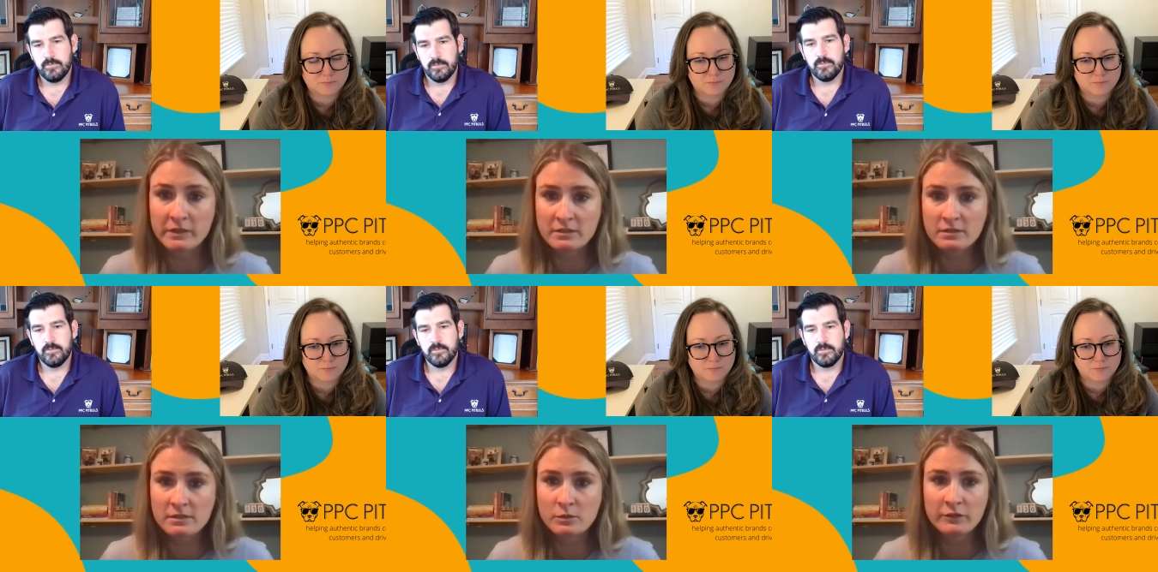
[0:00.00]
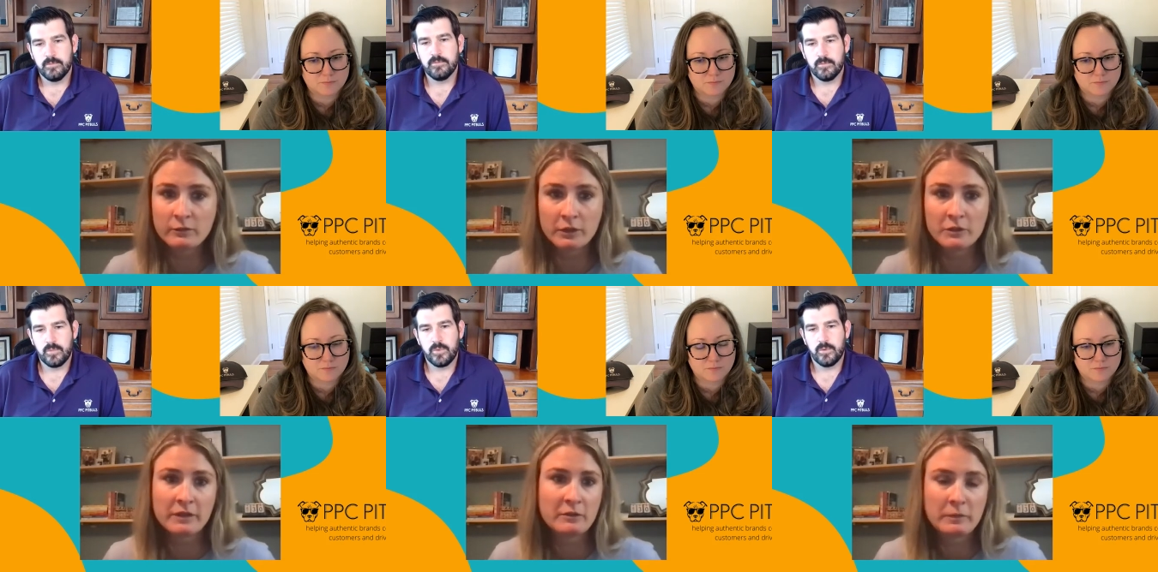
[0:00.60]
Speaker 1: businesses we've
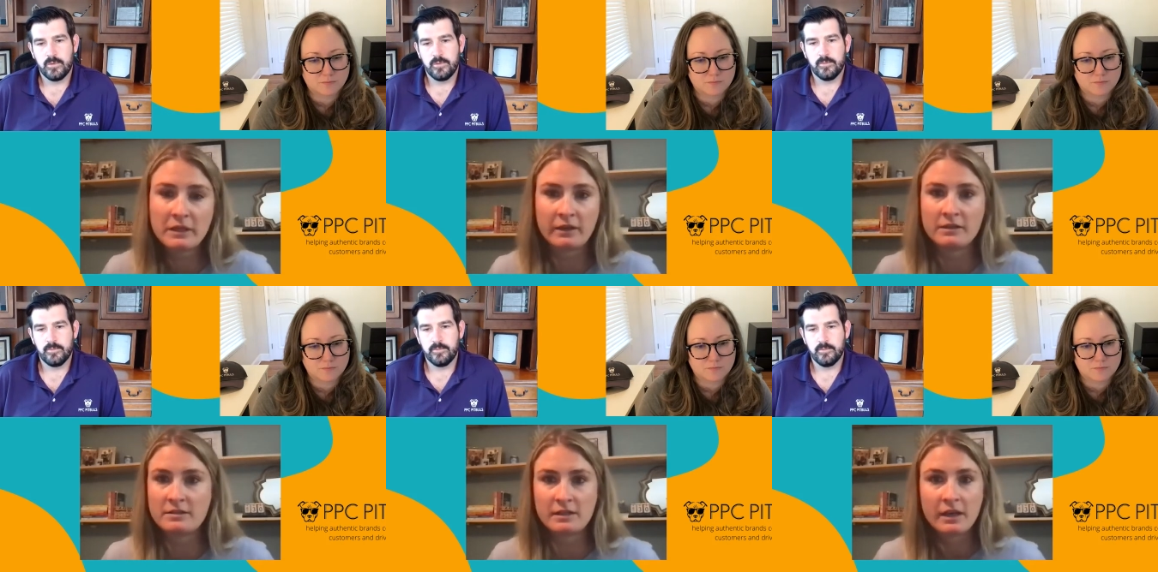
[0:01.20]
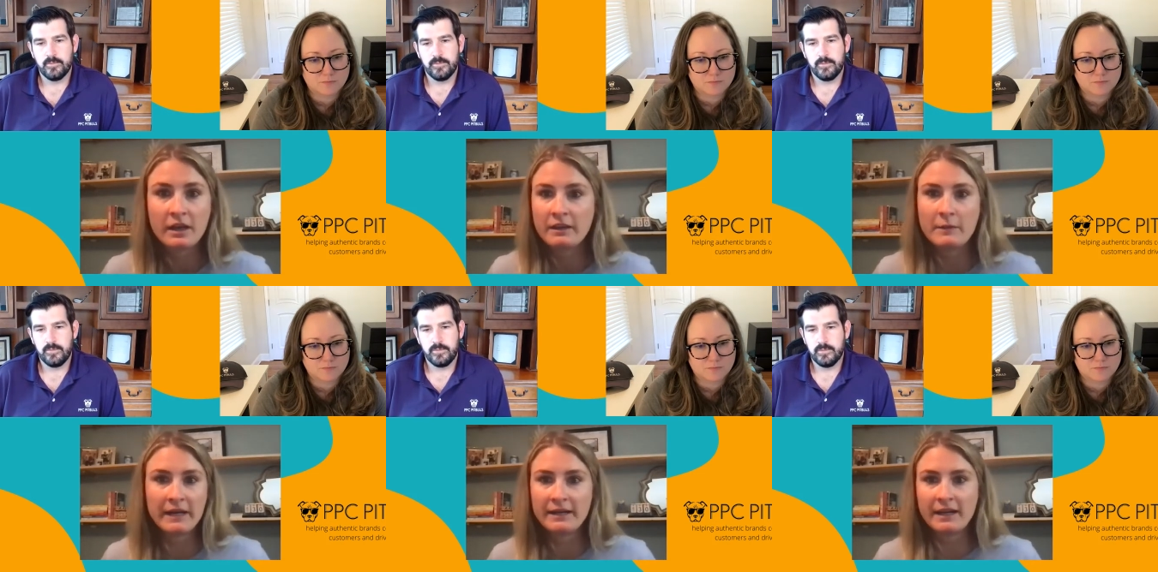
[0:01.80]
worked with, because
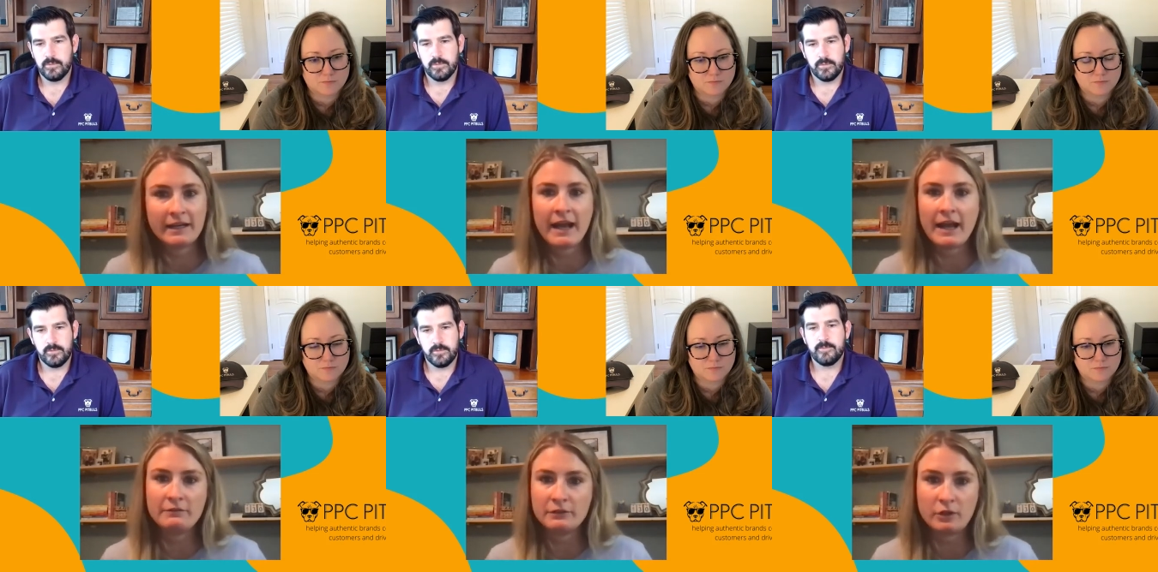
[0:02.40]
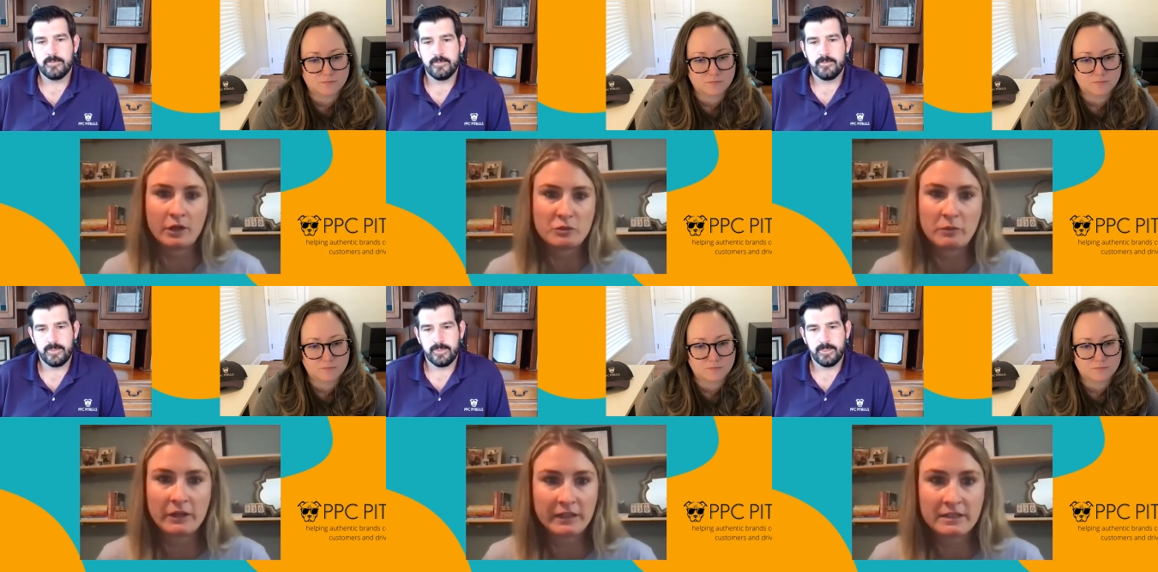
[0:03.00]
they might not have a large
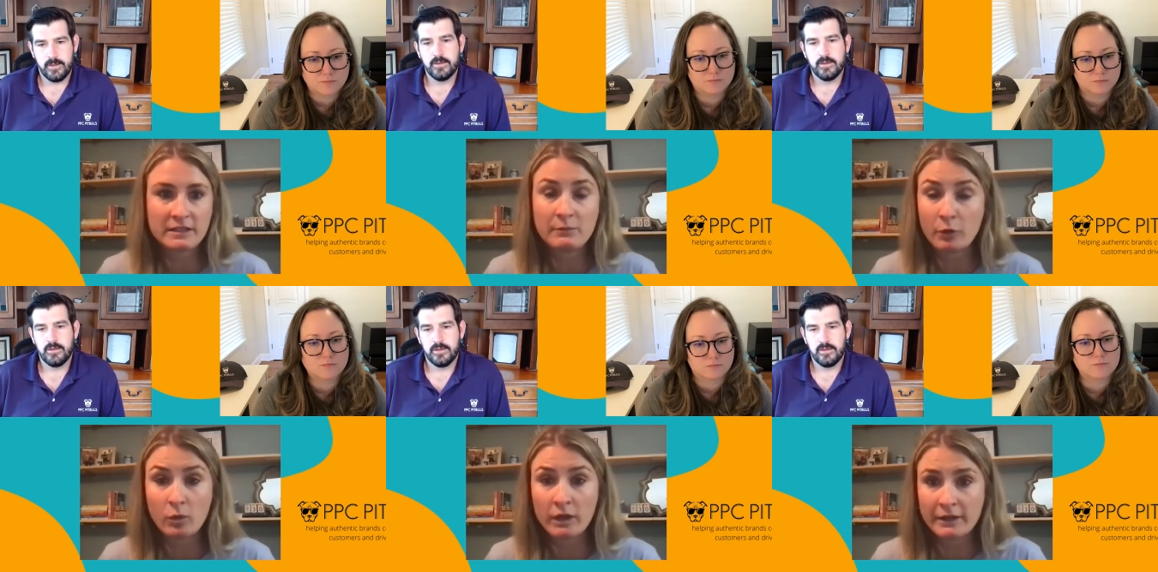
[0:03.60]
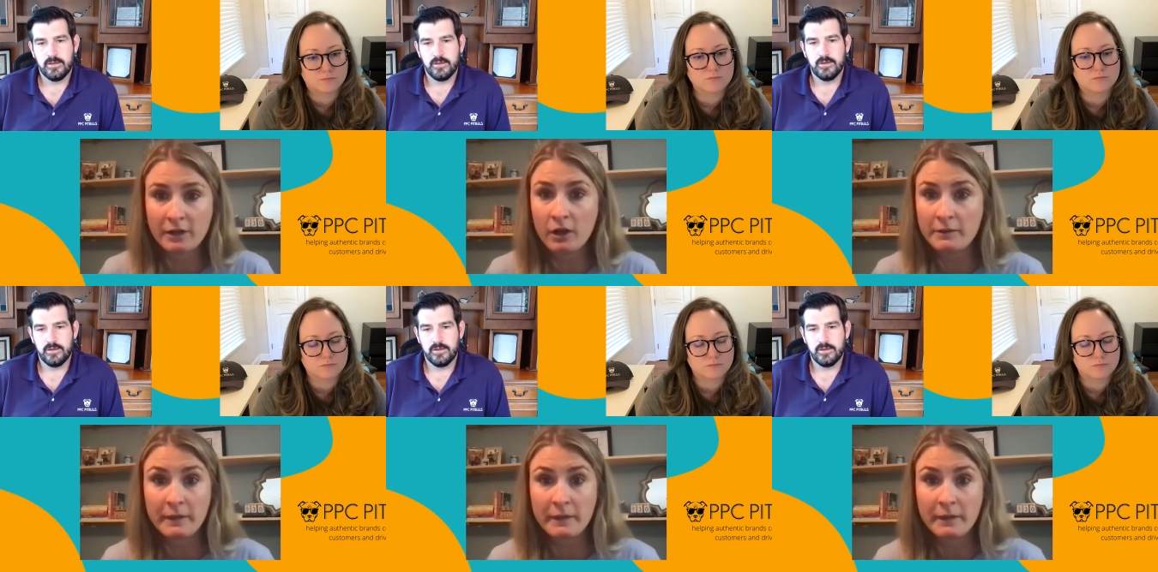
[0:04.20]
marketing team or one at all.